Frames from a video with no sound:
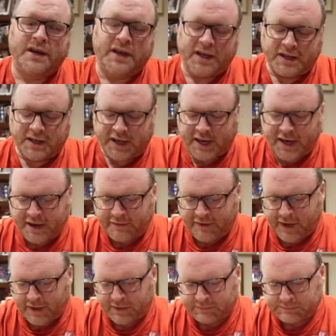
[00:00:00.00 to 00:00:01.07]
in the
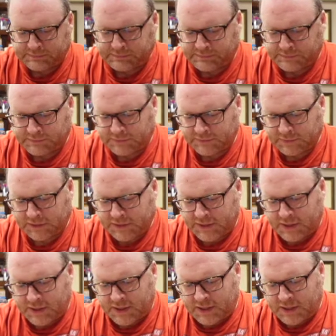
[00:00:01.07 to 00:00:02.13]
area.
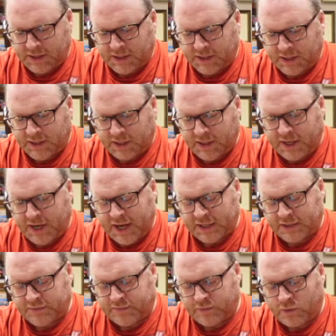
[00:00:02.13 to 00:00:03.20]
And then in
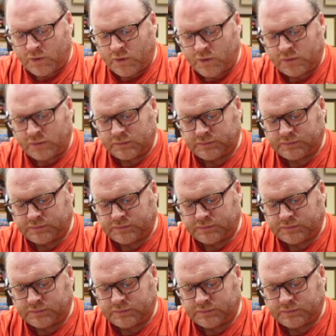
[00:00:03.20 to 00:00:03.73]
Act 4,